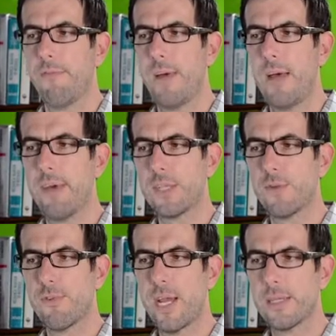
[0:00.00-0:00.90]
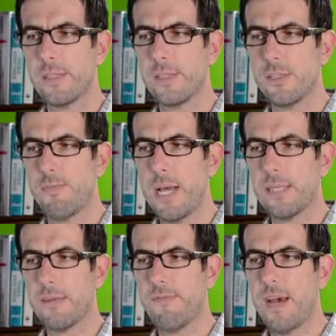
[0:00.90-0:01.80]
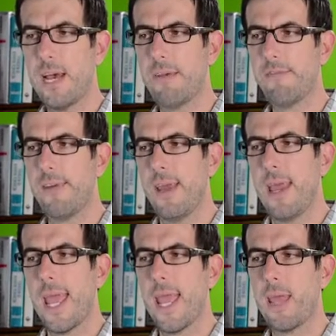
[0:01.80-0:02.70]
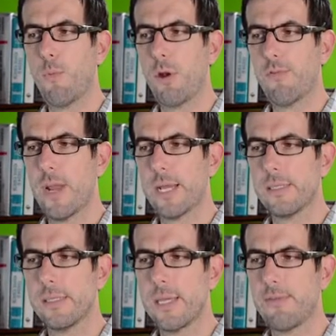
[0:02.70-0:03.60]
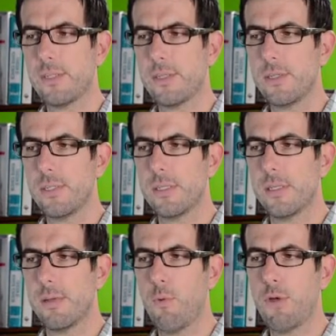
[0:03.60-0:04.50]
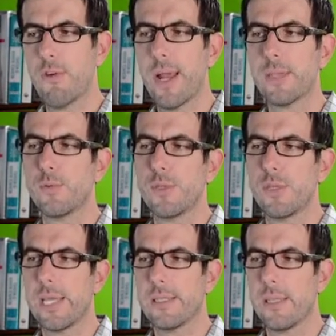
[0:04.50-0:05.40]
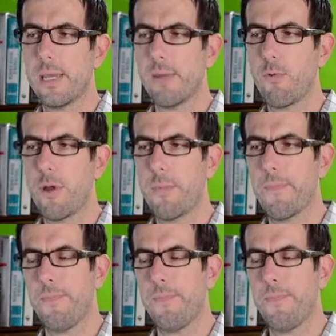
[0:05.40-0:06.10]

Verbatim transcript: 5x over x is just positive 5. And 1 over x is obviously just 1 over x, which is x to the negative 1.